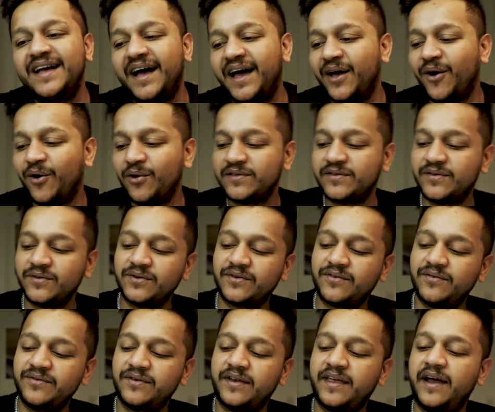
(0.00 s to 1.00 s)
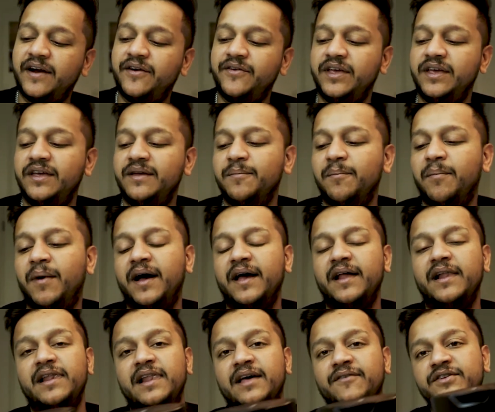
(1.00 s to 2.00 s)
I also carry
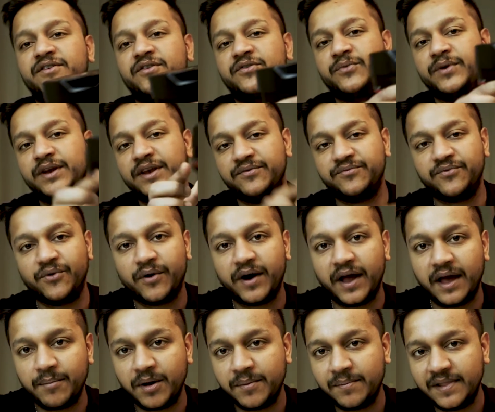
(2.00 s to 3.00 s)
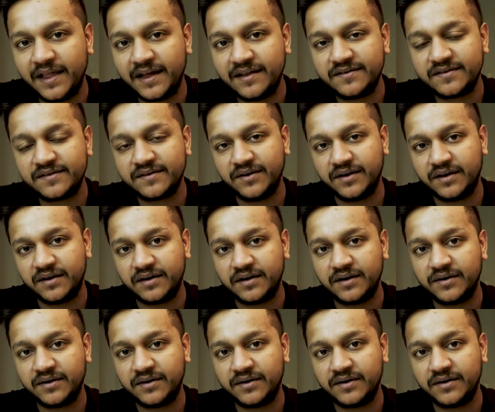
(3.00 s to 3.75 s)
my 11-24mm lens